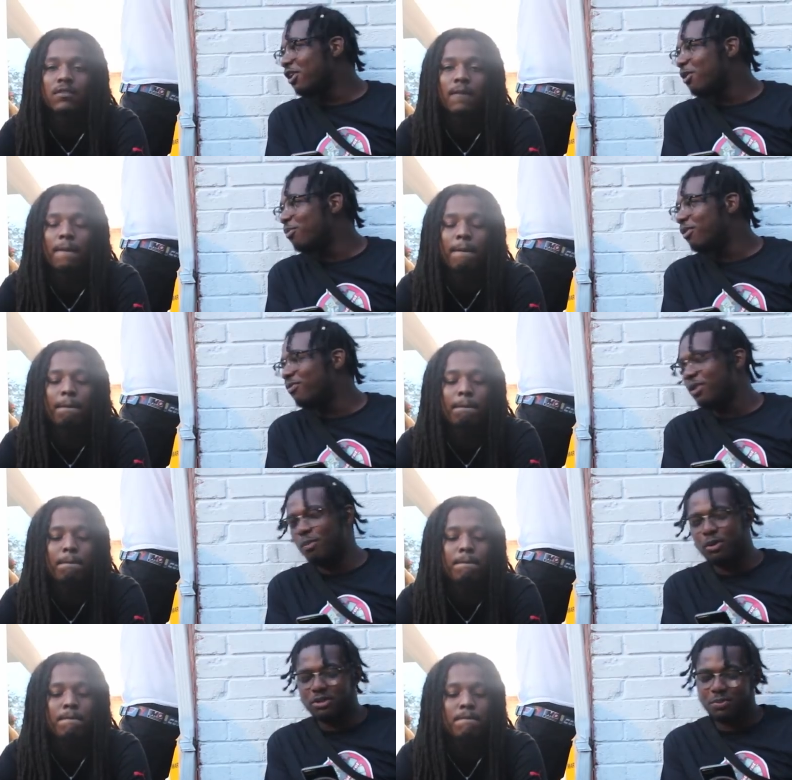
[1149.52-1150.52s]
Speaker 1: but for the
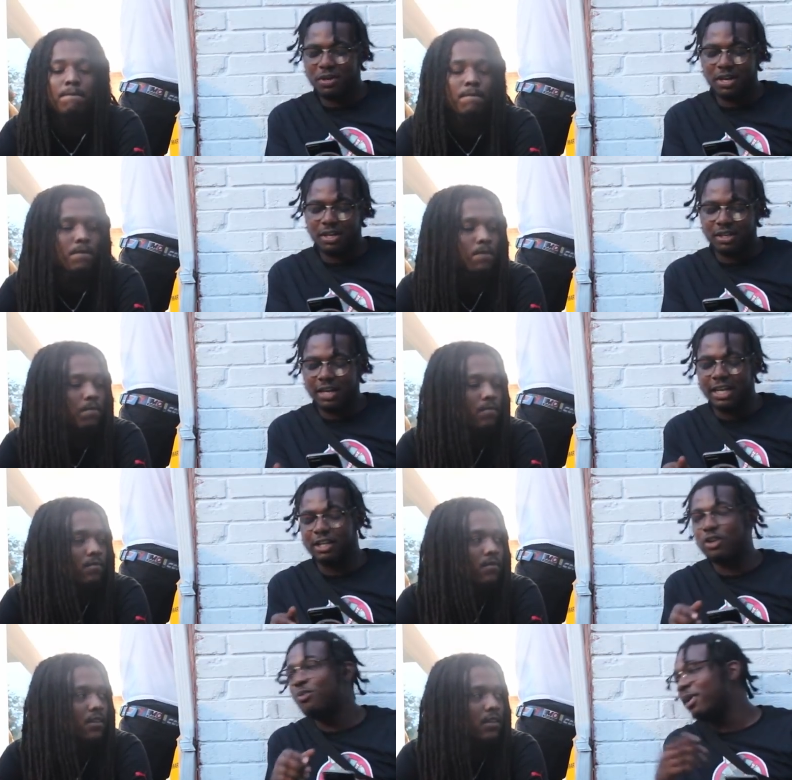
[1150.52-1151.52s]
most part, I
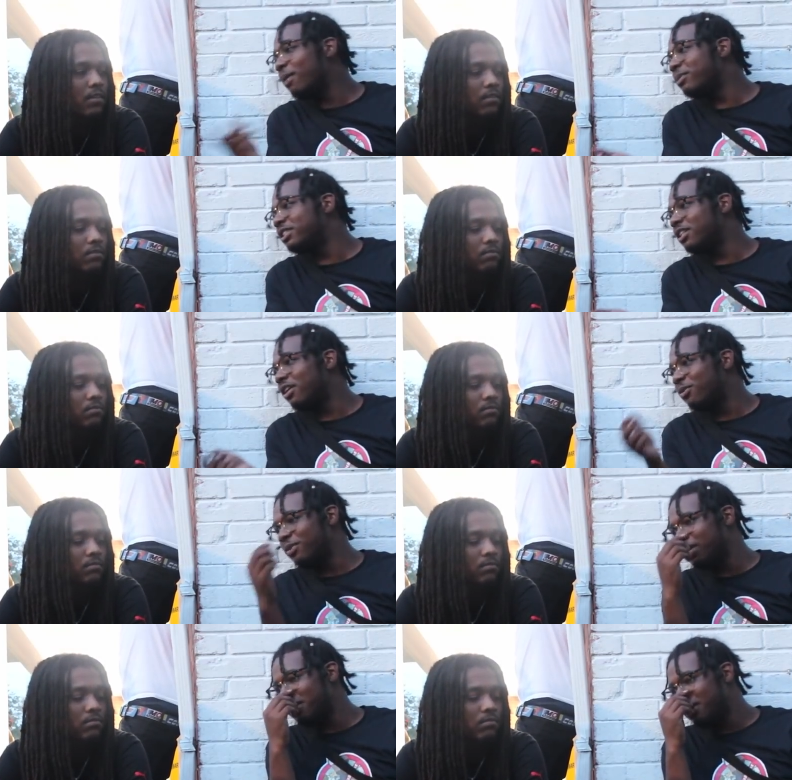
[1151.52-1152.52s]
don't. But I'm gonna start
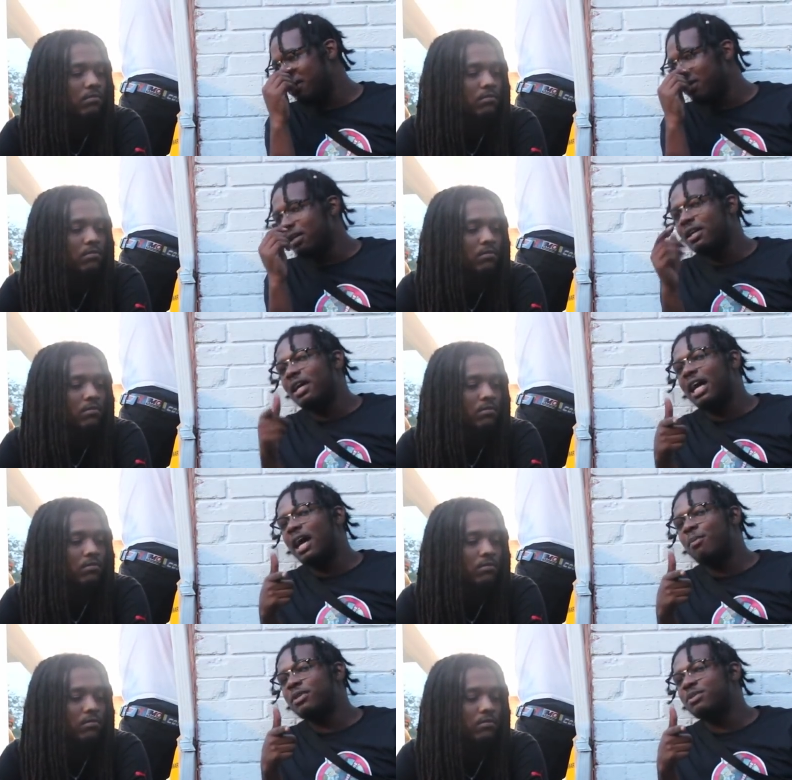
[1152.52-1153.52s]
with
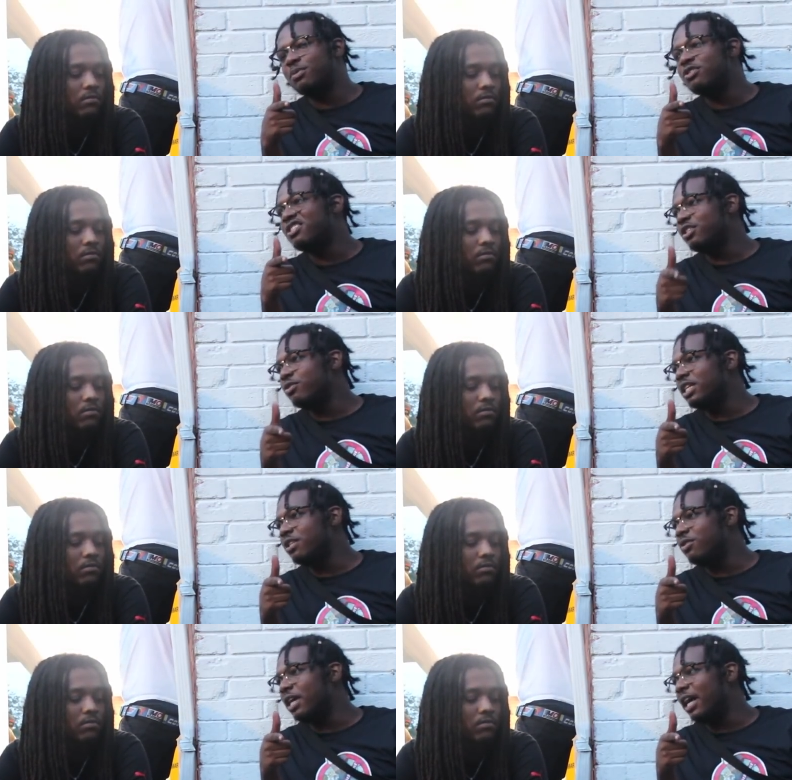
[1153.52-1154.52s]
how much music you
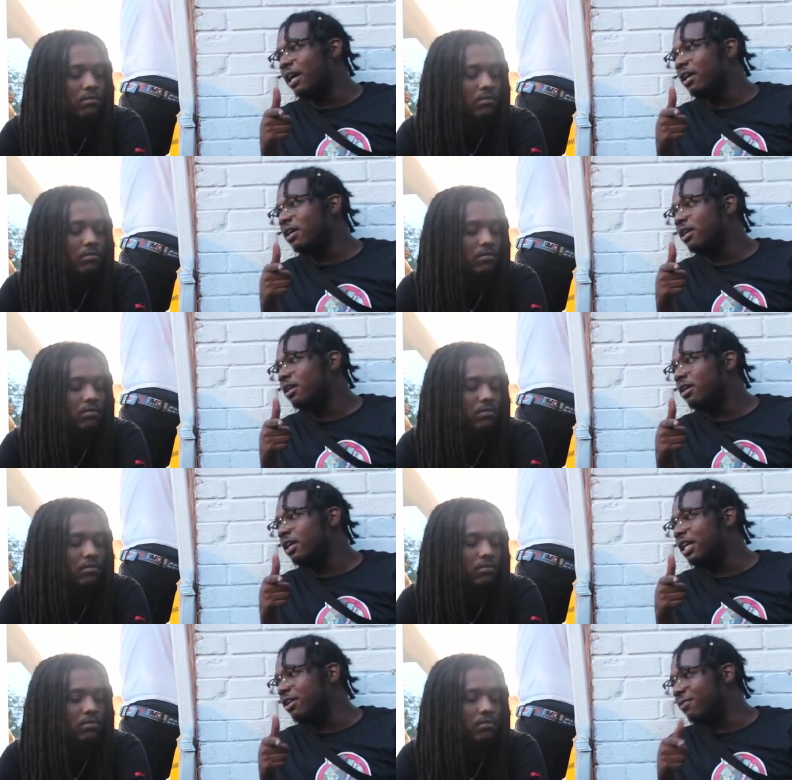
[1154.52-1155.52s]
think you got
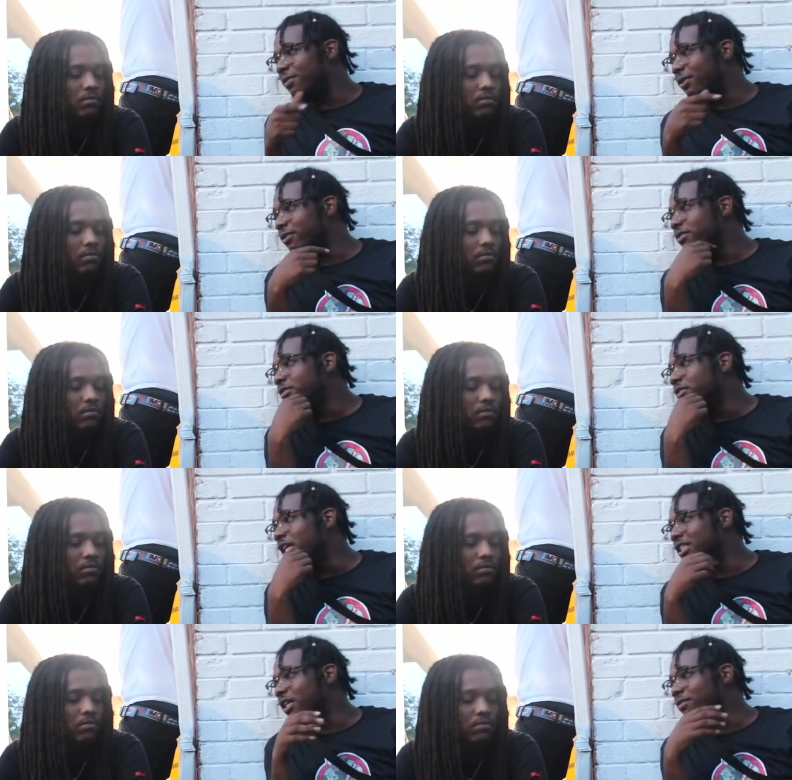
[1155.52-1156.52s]
in your vault
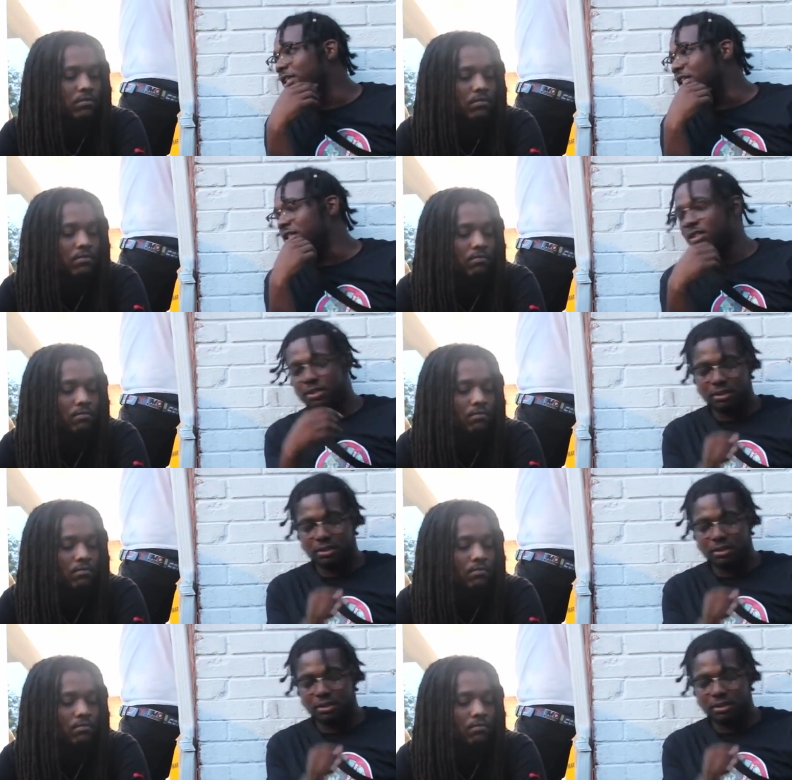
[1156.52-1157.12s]
that's unreleased?